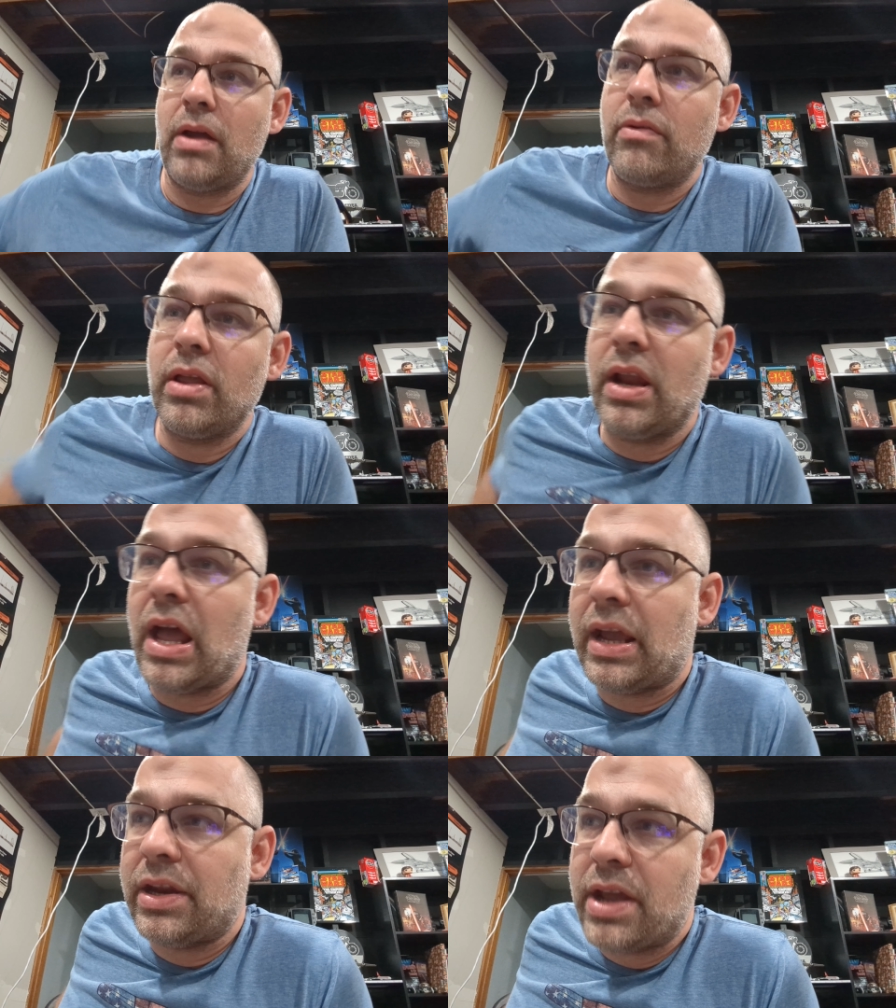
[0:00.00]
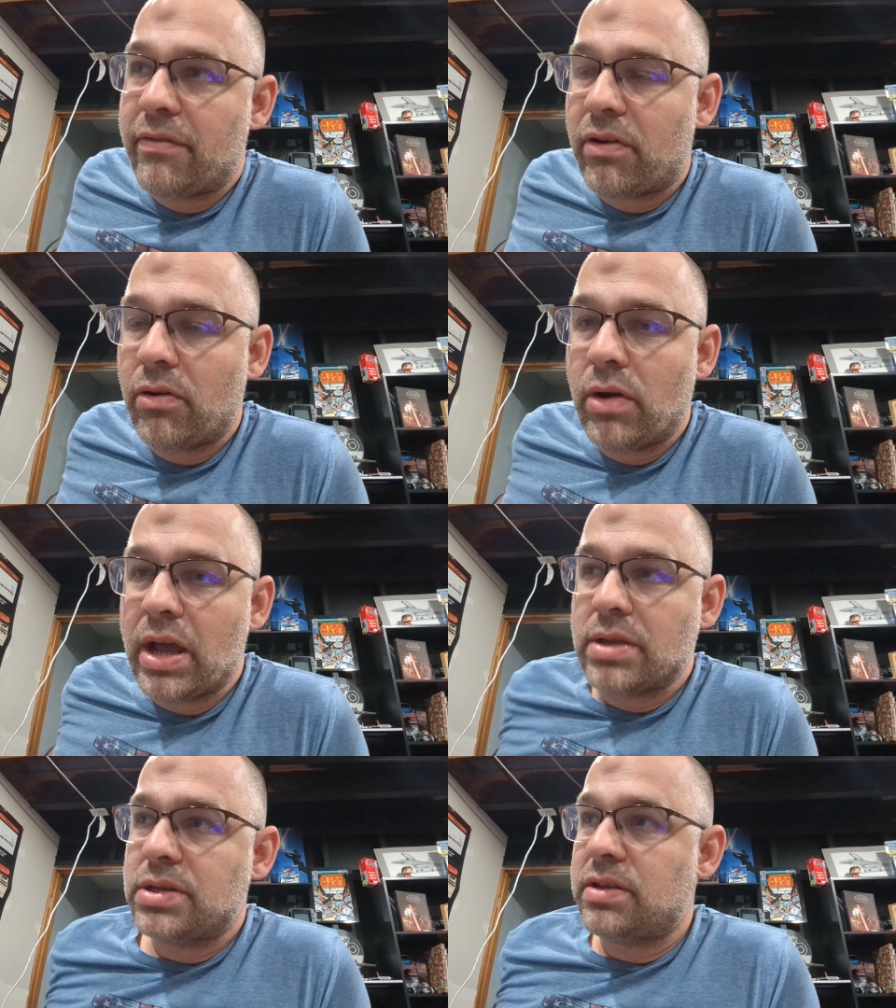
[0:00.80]
I really like Endeavor
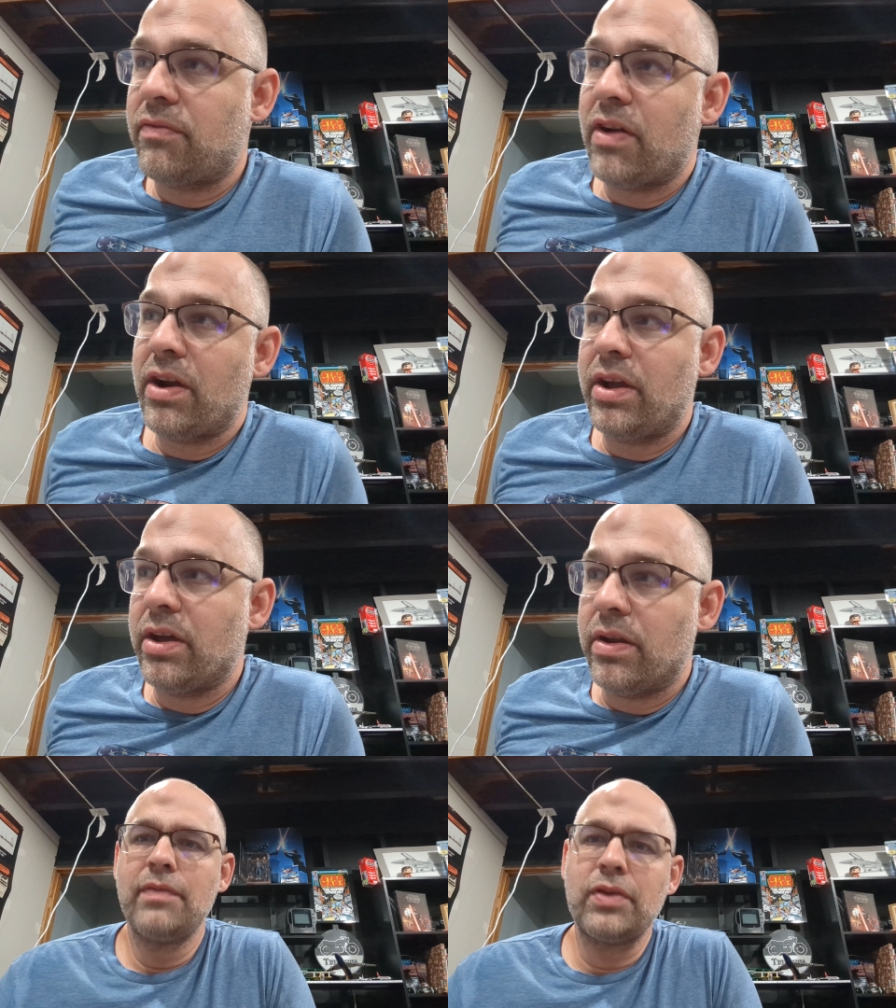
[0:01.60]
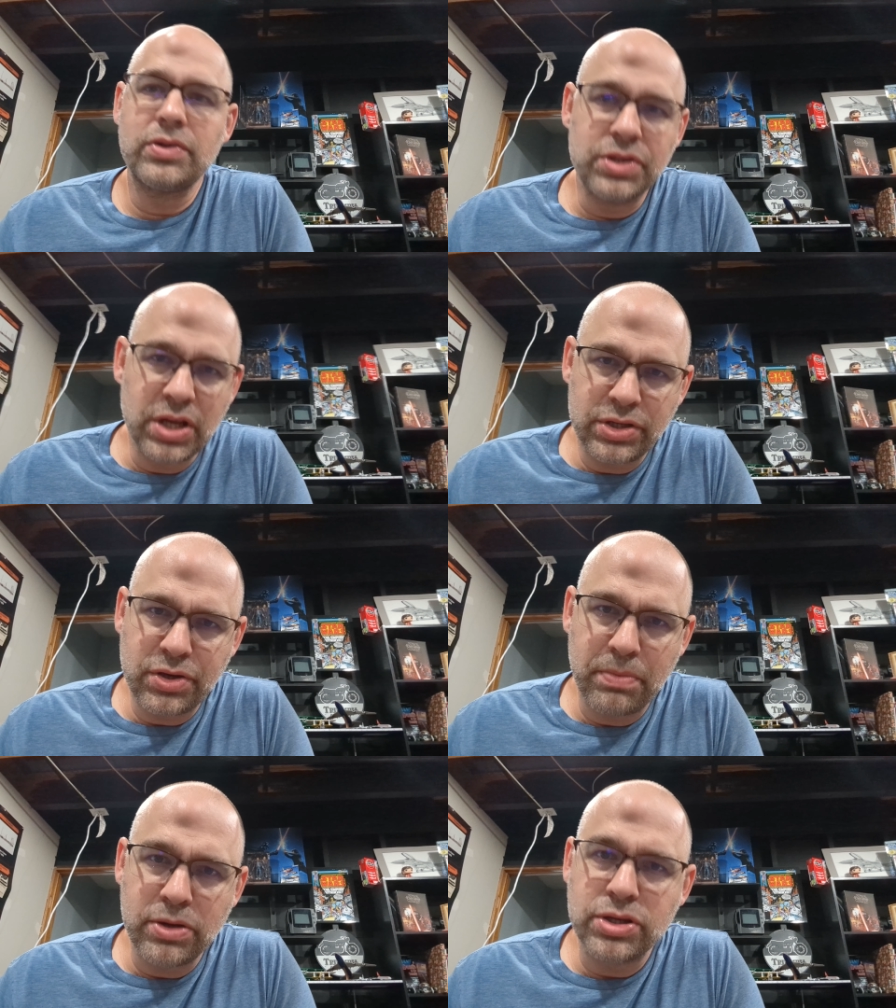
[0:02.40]
OS. It's very good. If there's a
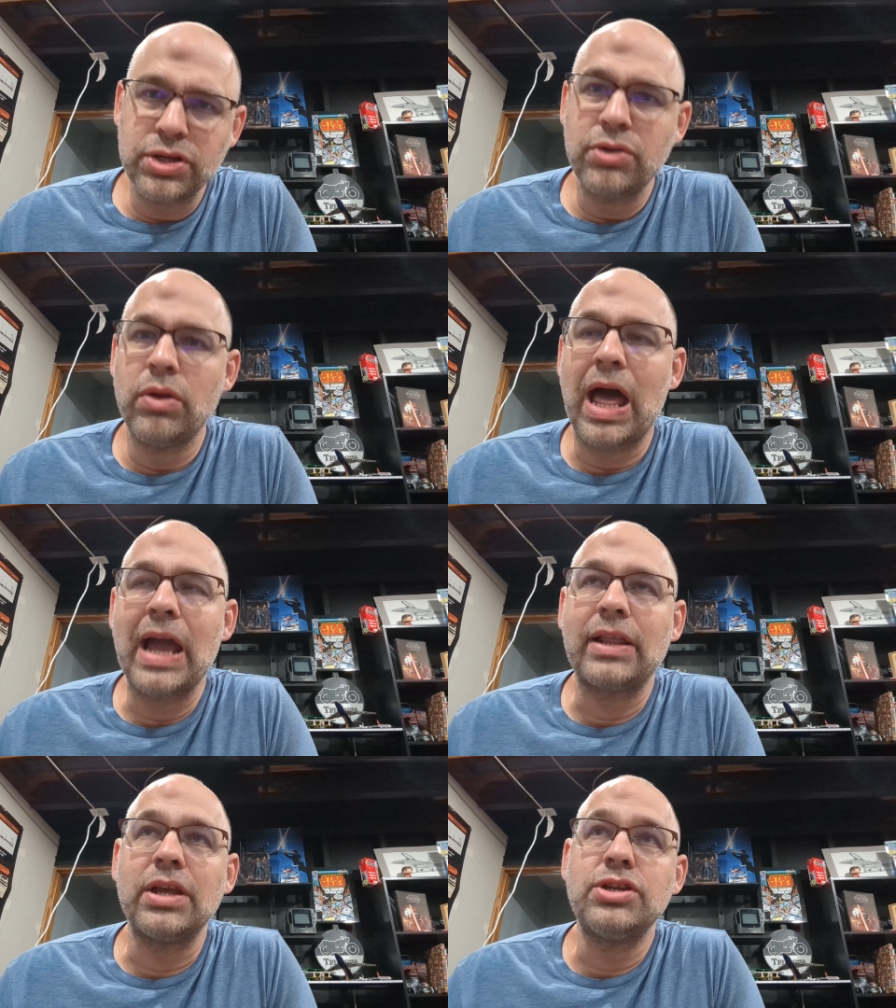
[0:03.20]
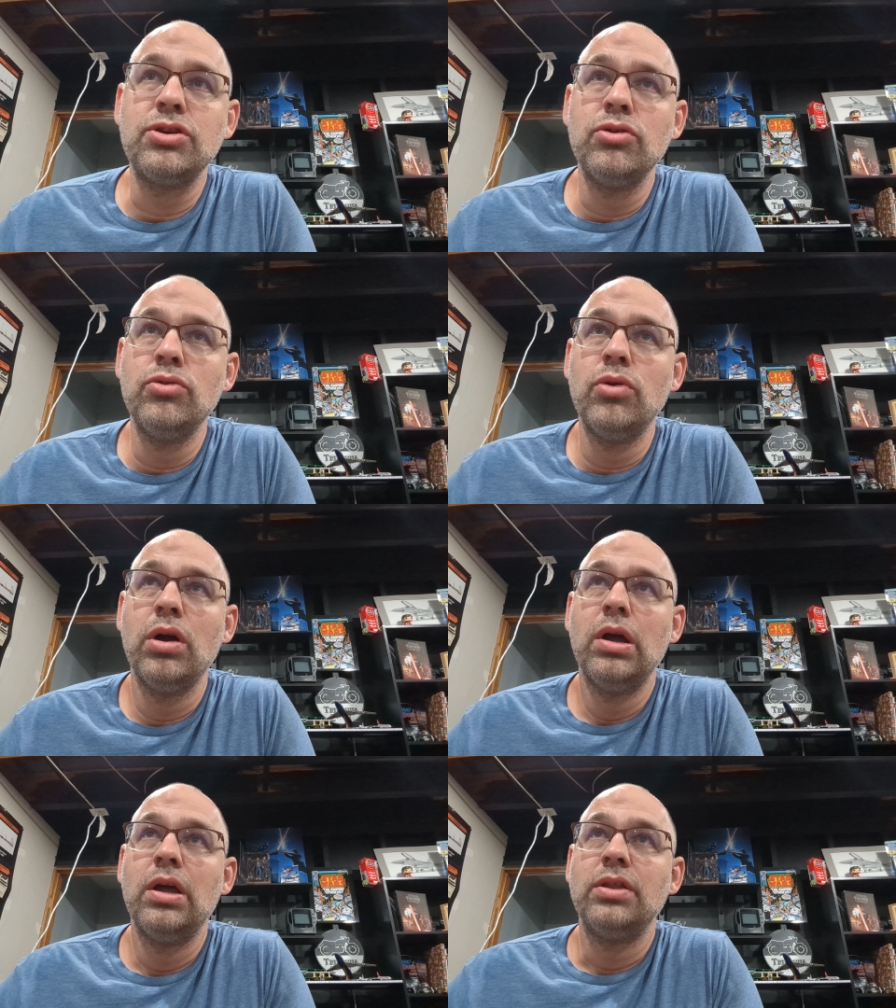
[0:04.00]
distribution you like that you
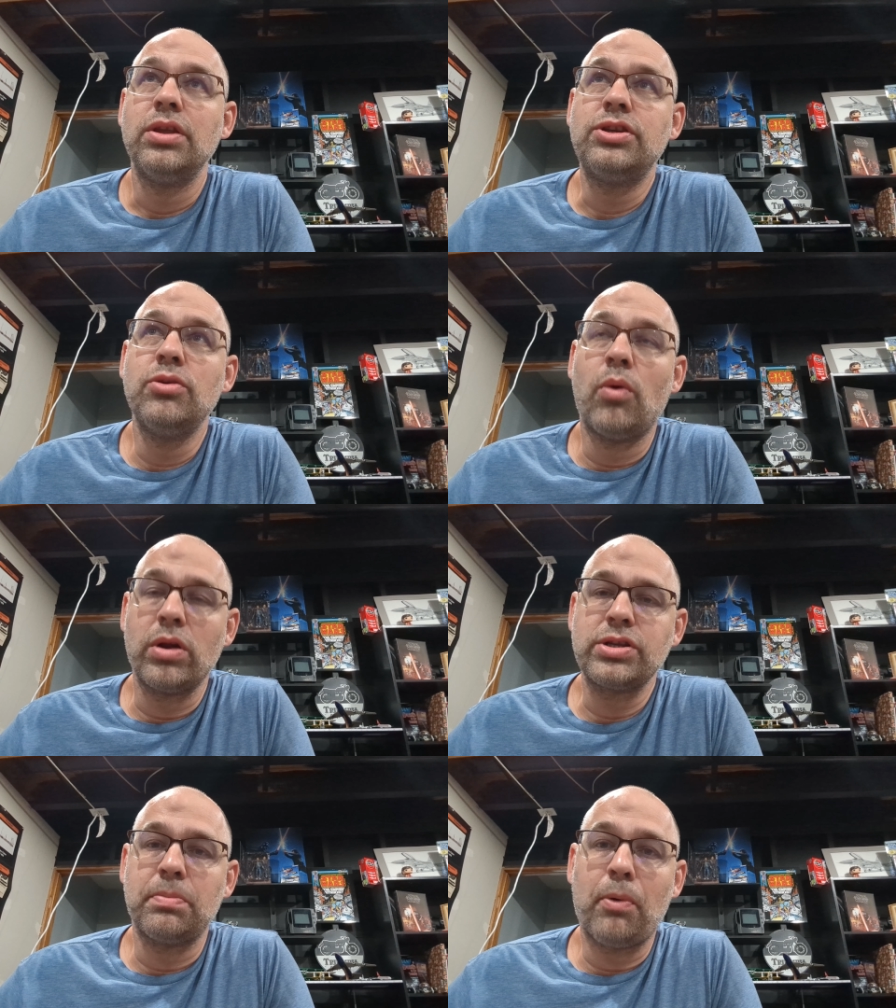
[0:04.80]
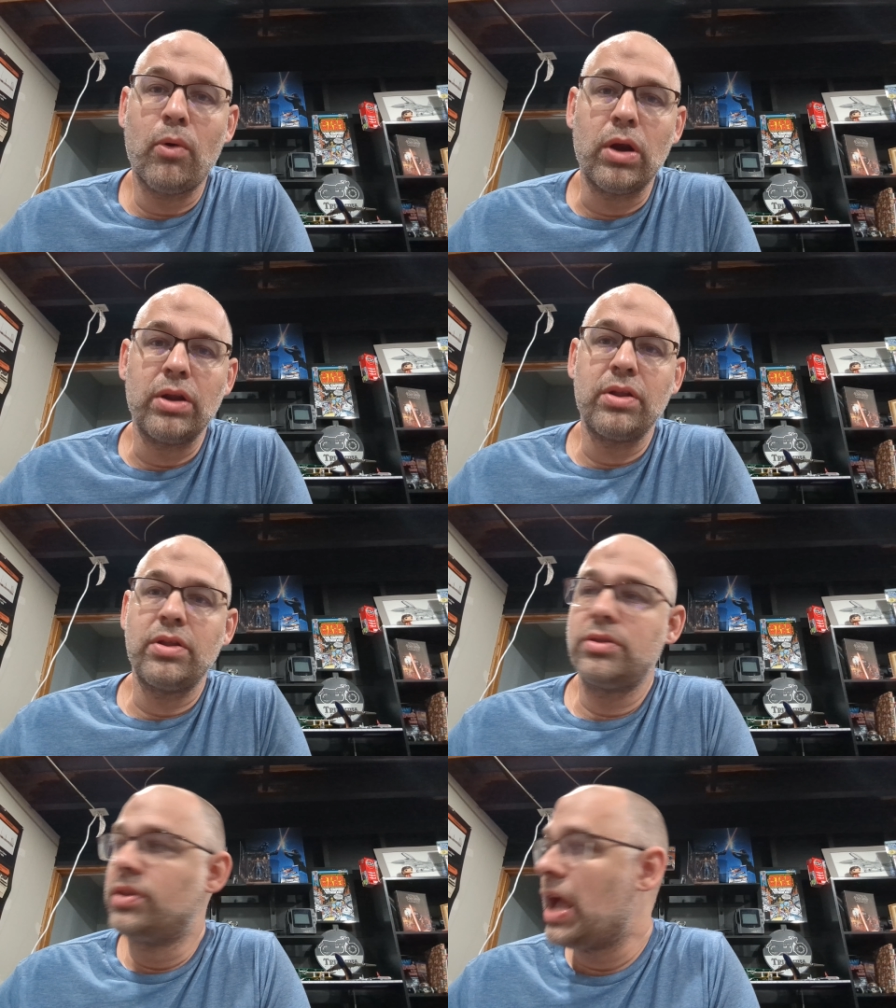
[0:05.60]
want to support,
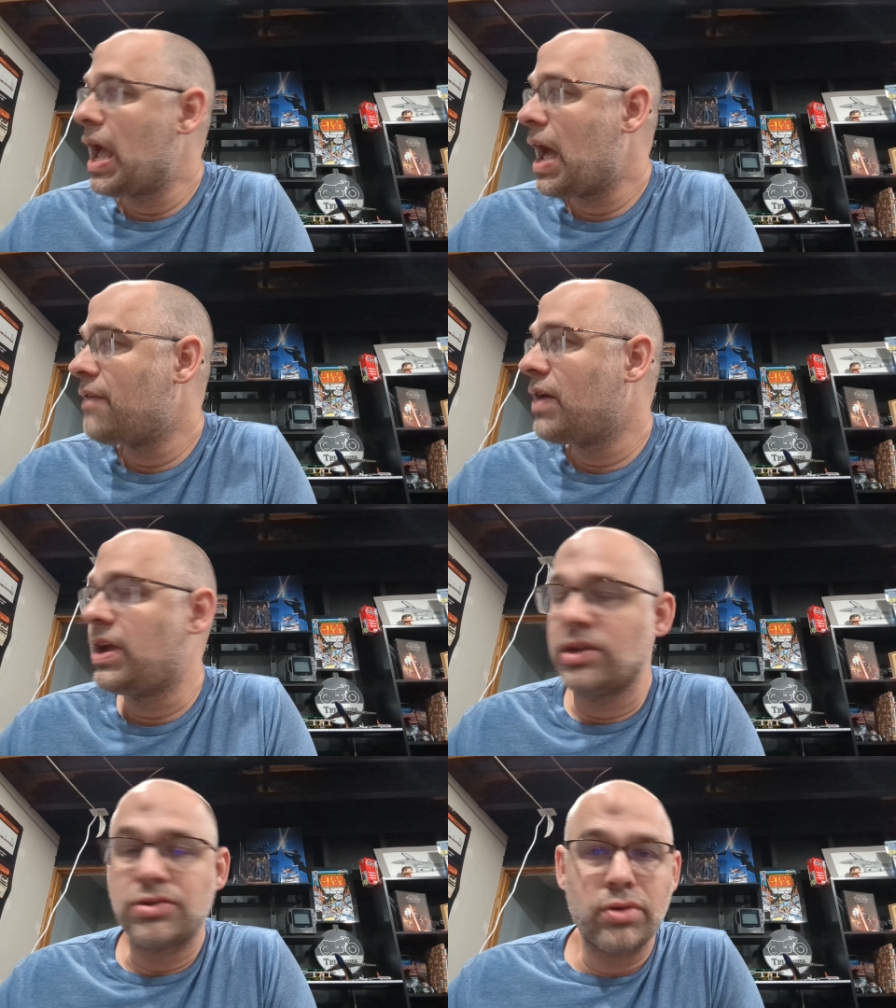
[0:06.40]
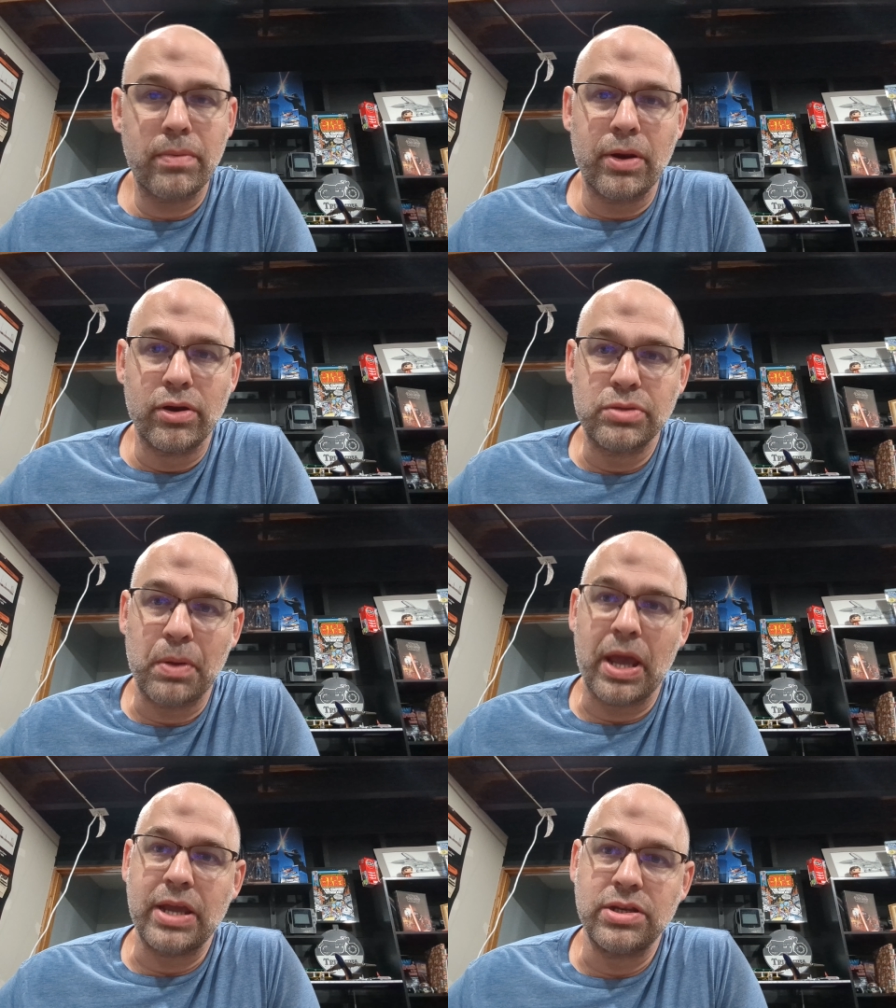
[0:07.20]
they have a contributors
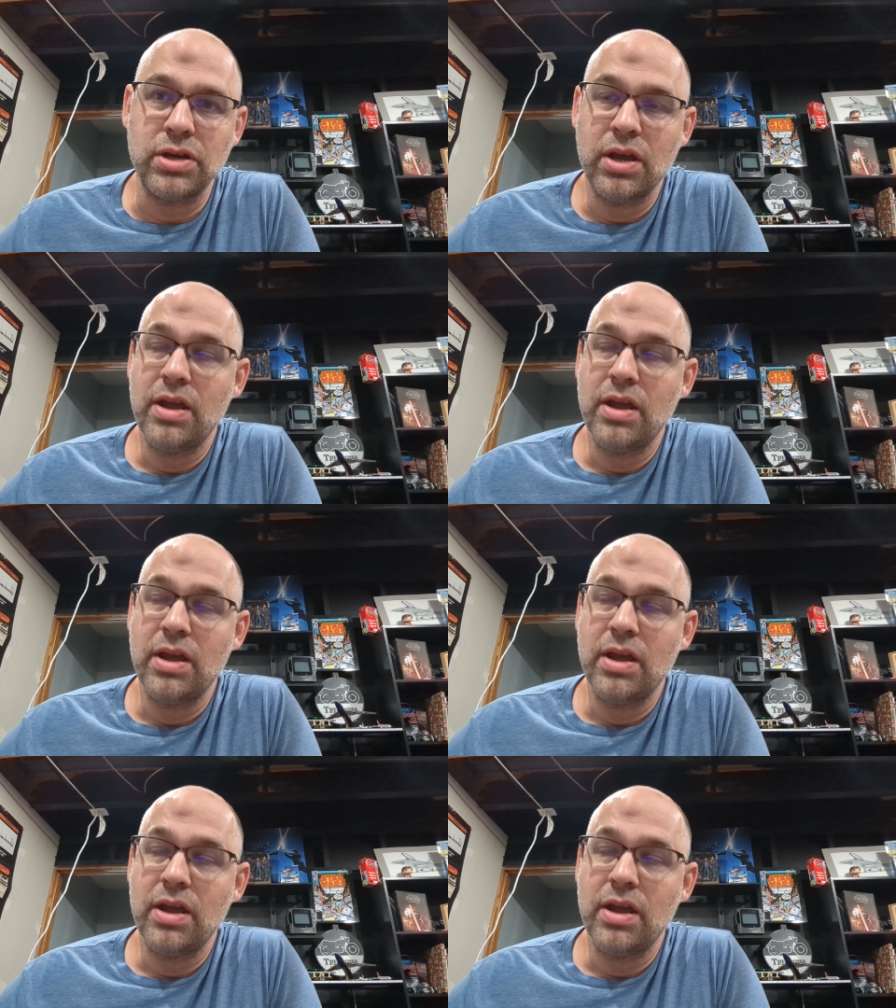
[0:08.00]
page.